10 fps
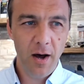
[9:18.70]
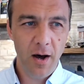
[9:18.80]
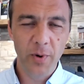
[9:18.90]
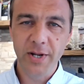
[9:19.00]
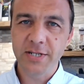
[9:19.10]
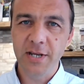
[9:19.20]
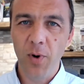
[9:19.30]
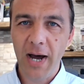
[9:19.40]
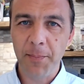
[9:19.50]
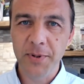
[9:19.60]
I want to see
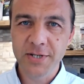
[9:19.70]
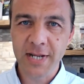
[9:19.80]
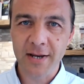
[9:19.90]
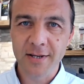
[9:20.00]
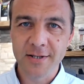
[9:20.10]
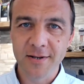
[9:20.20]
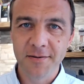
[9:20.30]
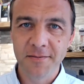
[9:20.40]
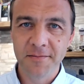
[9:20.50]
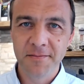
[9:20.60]
what happens next.
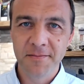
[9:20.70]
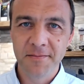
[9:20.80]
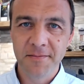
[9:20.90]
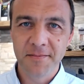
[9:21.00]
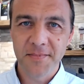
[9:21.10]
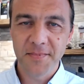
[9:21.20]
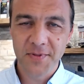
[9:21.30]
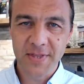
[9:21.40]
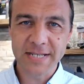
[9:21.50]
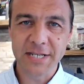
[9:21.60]

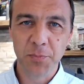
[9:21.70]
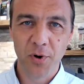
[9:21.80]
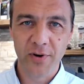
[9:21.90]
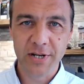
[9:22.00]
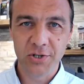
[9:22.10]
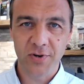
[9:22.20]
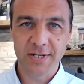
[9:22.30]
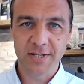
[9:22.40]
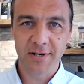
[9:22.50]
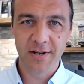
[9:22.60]
This is more
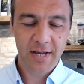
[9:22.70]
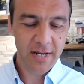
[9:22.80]
interesting.